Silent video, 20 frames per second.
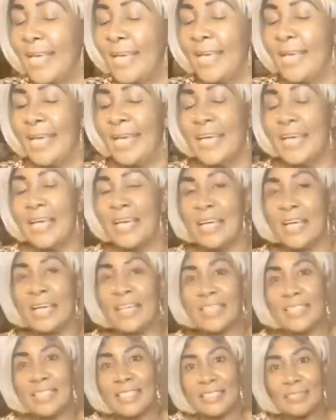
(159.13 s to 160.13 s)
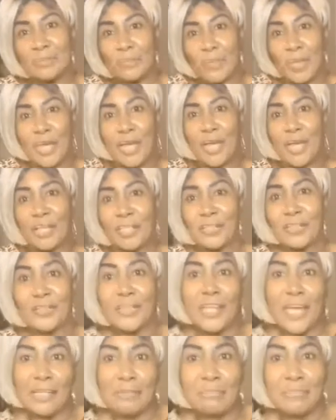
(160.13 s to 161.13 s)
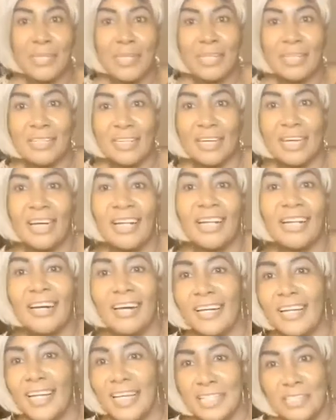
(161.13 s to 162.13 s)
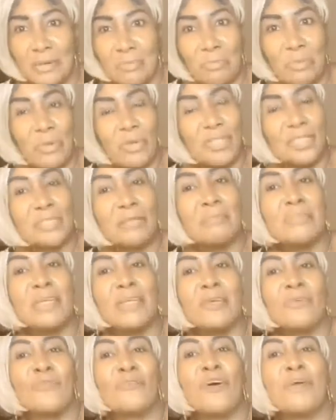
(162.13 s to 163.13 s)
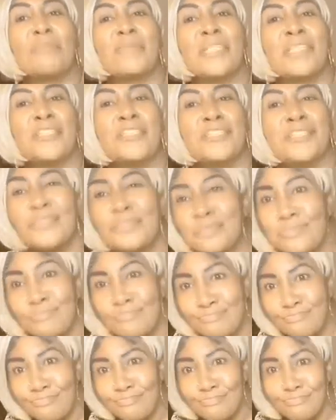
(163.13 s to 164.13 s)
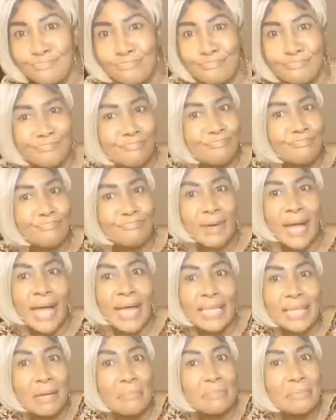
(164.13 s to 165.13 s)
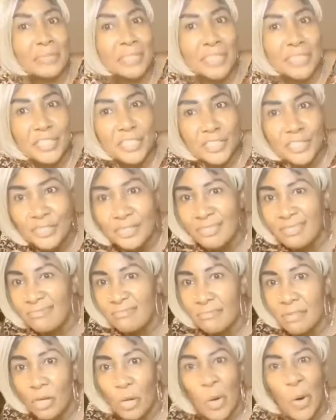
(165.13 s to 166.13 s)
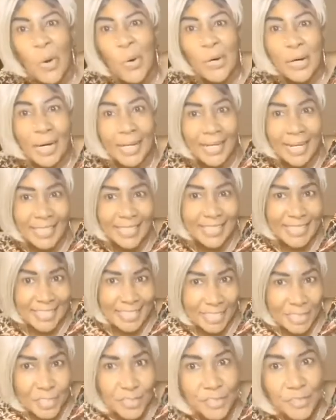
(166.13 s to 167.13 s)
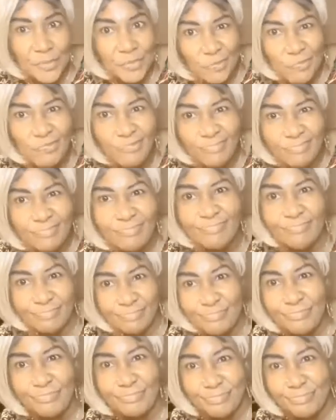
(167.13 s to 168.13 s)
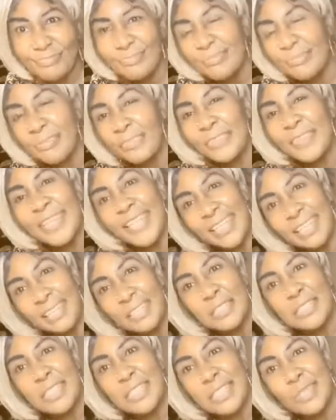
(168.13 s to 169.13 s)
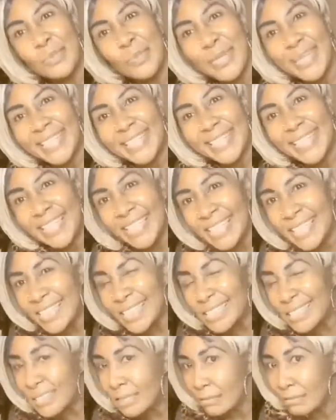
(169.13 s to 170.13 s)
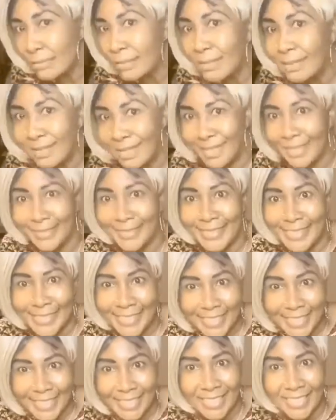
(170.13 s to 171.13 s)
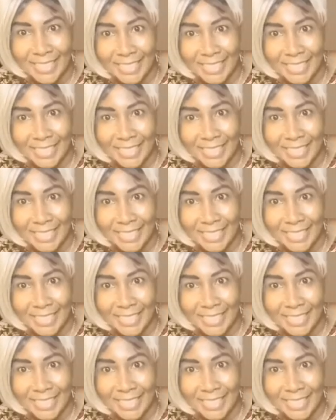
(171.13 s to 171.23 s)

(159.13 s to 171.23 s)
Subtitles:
Because we all know that pina colada is supposed to be rumish, pineapple-ish, coconut-ish, with a little sweetish little taste.